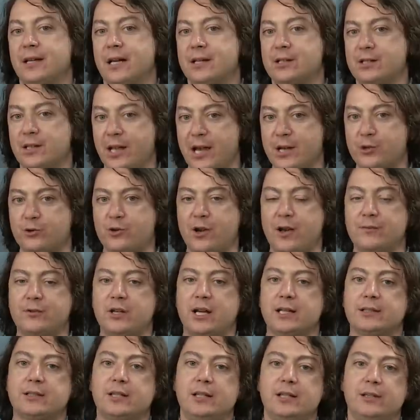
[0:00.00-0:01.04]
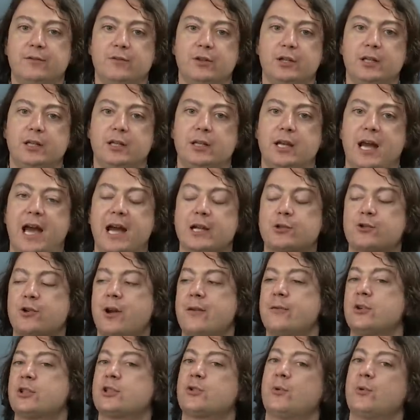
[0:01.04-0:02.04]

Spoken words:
/drive.tv, at Drive on